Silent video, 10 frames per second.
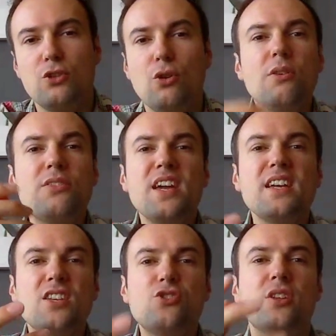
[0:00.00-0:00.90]
Do you
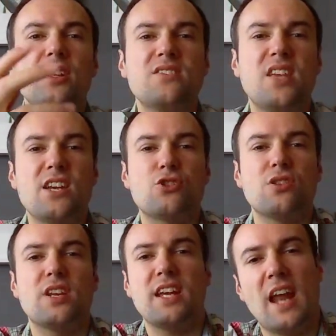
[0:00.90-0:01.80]
think
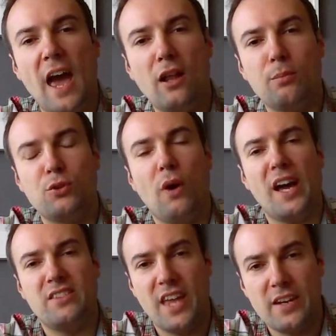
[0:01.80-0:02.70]
digitalization can help to
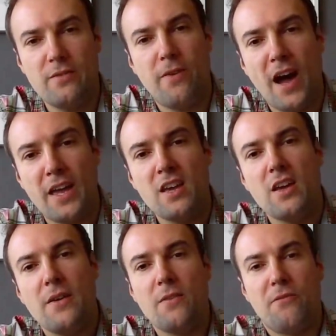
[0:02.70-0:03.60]
identify
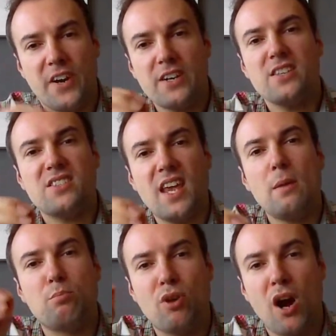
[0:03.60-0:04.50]
the very
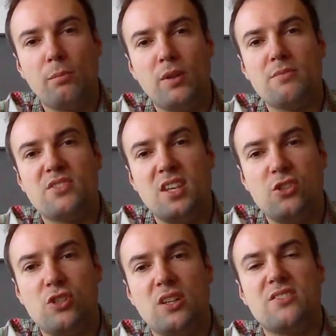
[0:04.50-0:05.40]
same problems
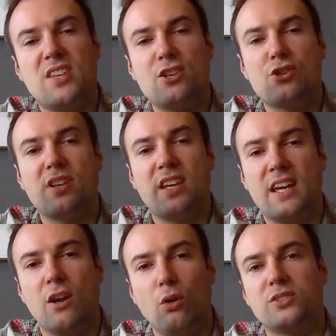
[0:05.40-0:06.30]
digitalization
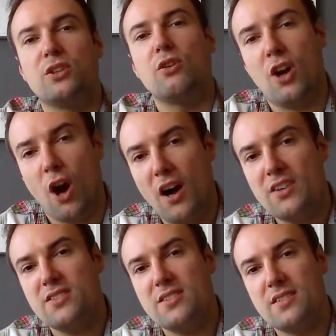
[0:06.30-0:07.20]
can also
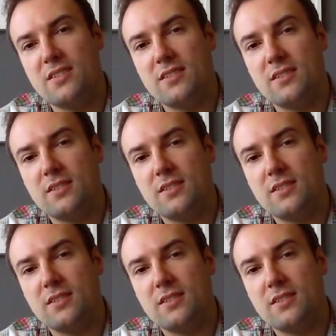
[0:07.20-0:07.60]
cause?